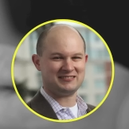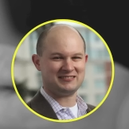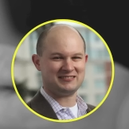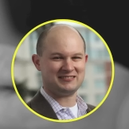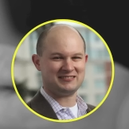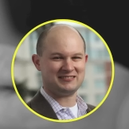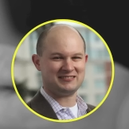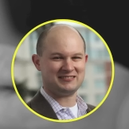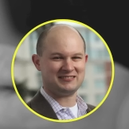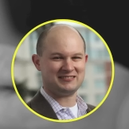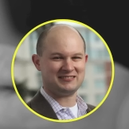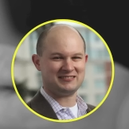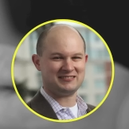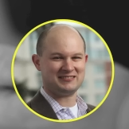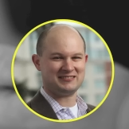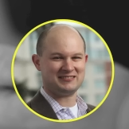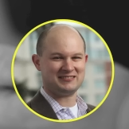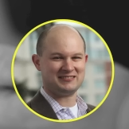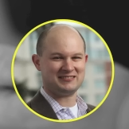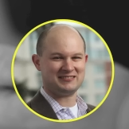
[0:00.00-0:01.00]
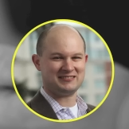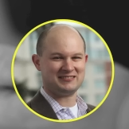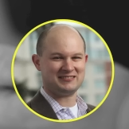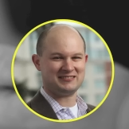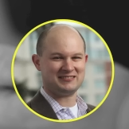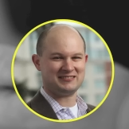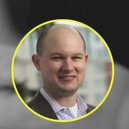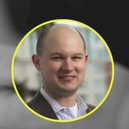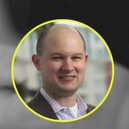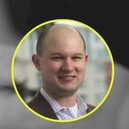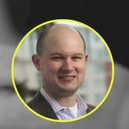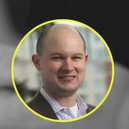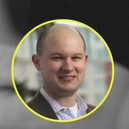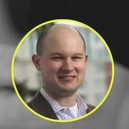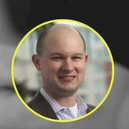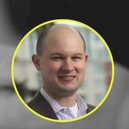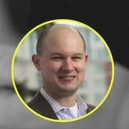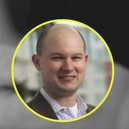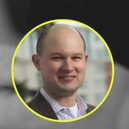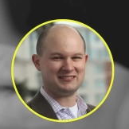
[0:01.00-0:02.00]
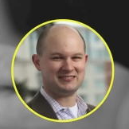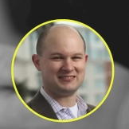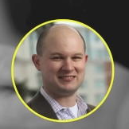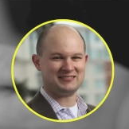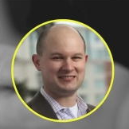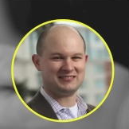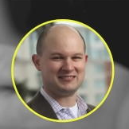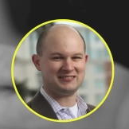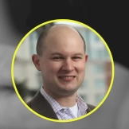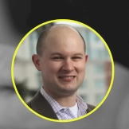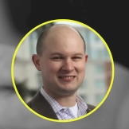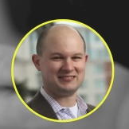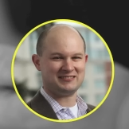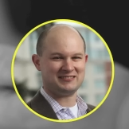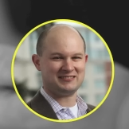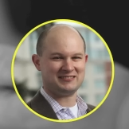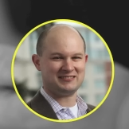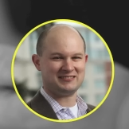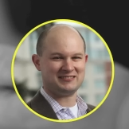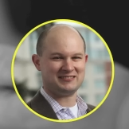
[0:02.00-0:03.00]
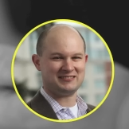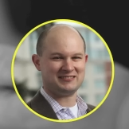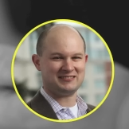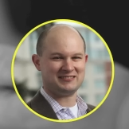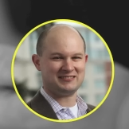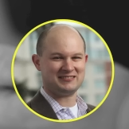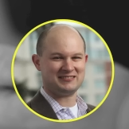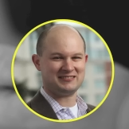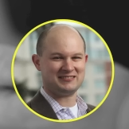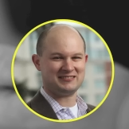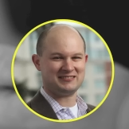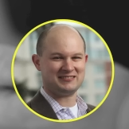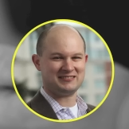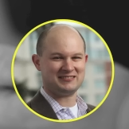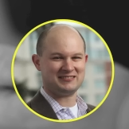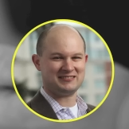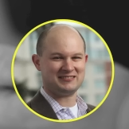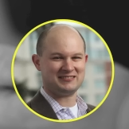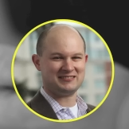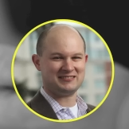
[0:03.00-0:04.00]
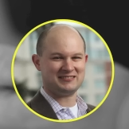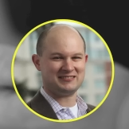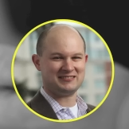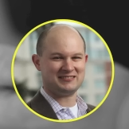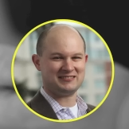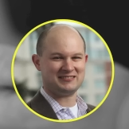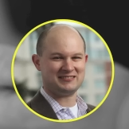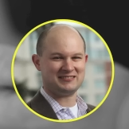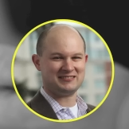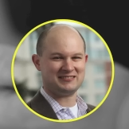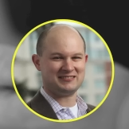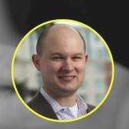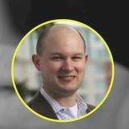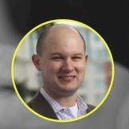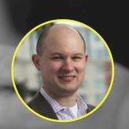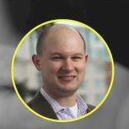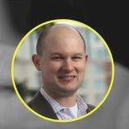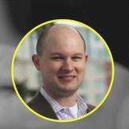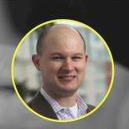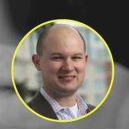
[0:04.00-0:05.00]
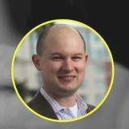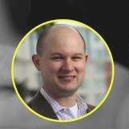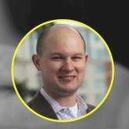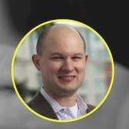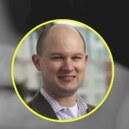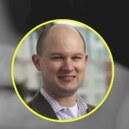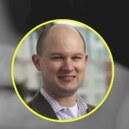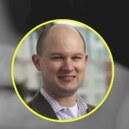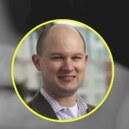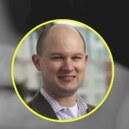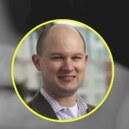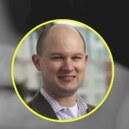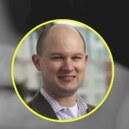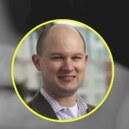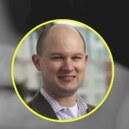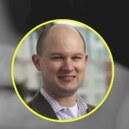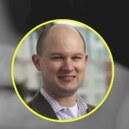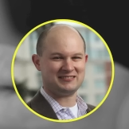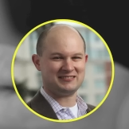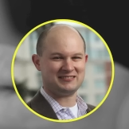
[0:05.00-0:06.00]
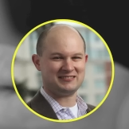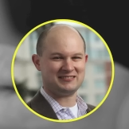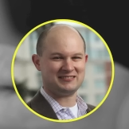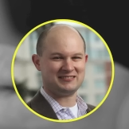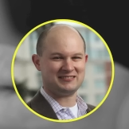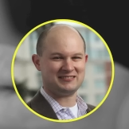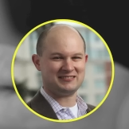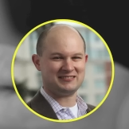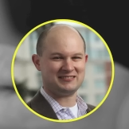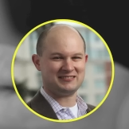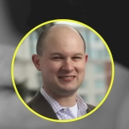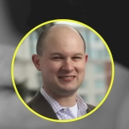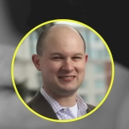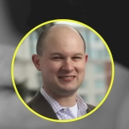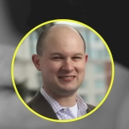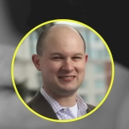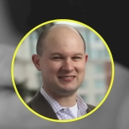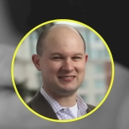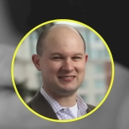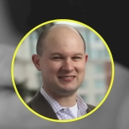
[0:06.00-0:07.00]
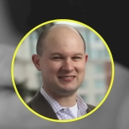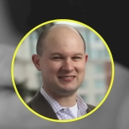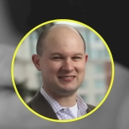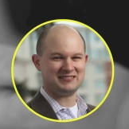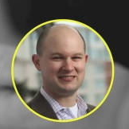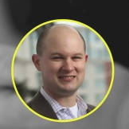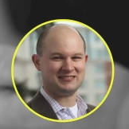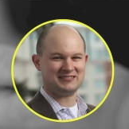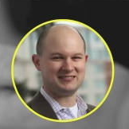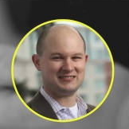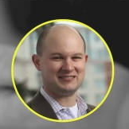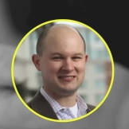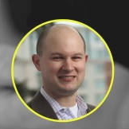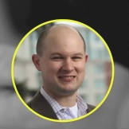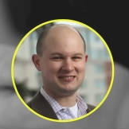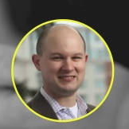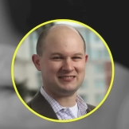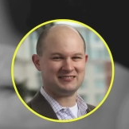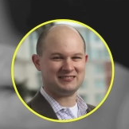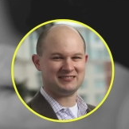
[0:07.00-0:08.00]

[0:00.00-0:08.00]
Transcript: (no lip movement)